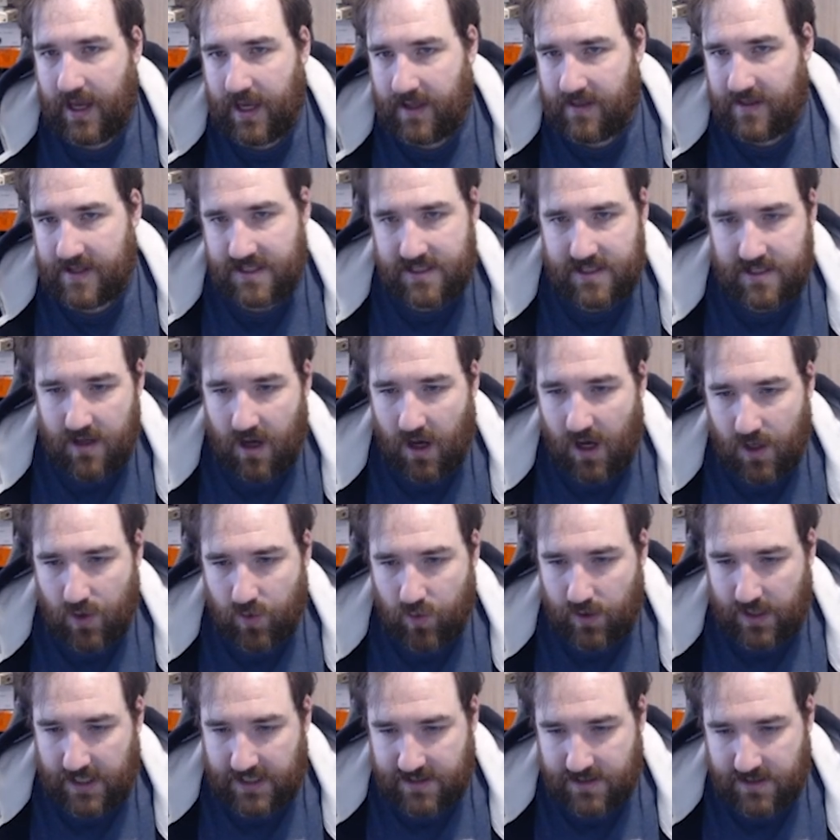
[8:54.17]
in this dark
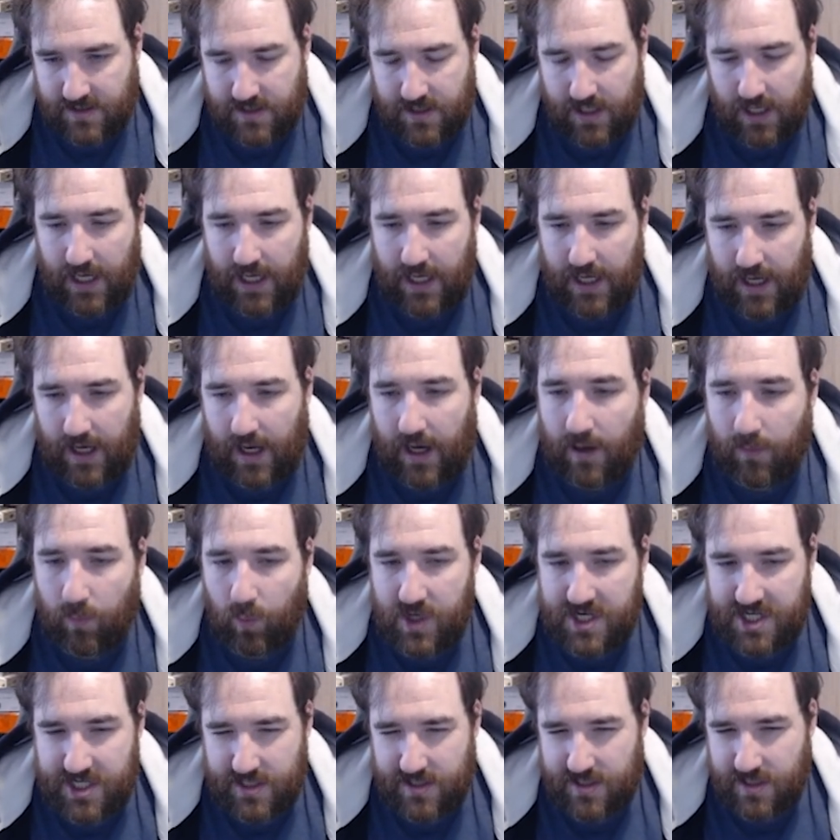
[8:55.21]
rust,
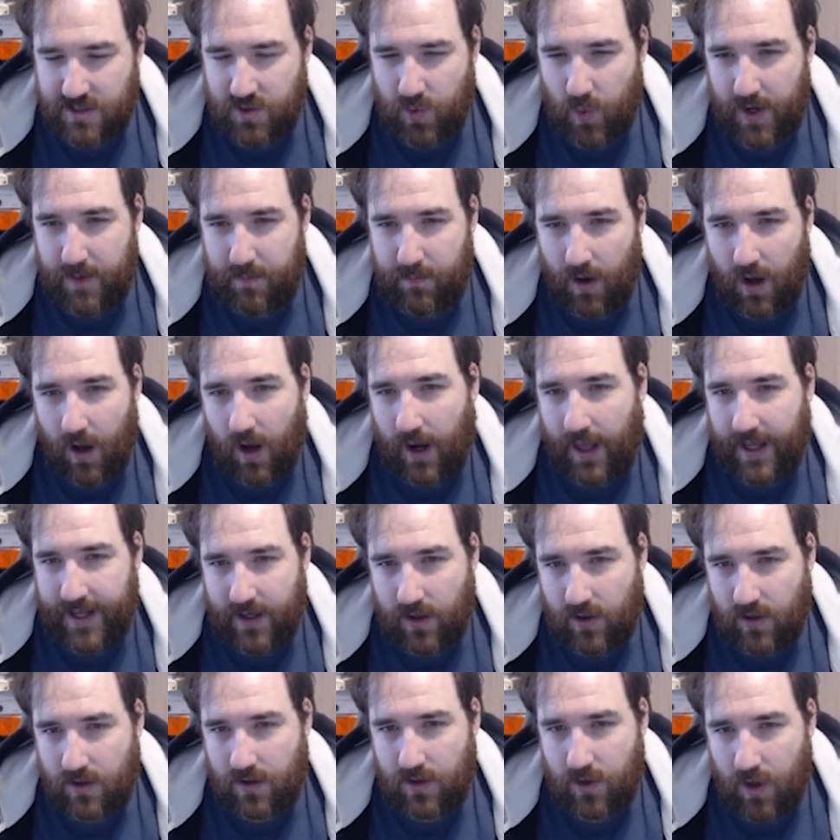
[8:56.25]
which is the Squidmar like
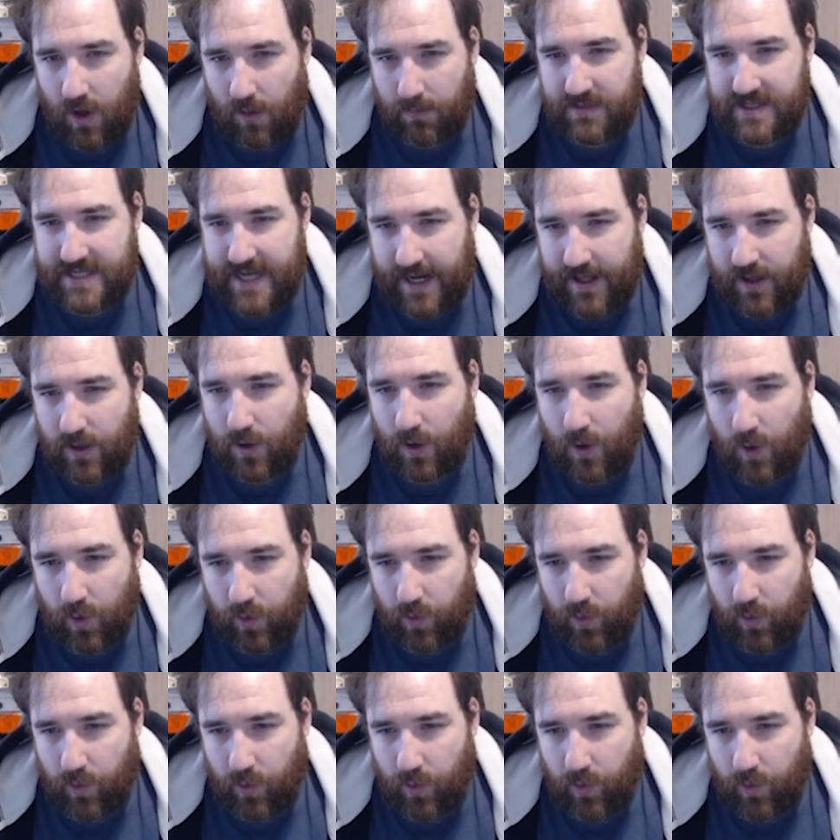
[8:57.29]
non-metallic gold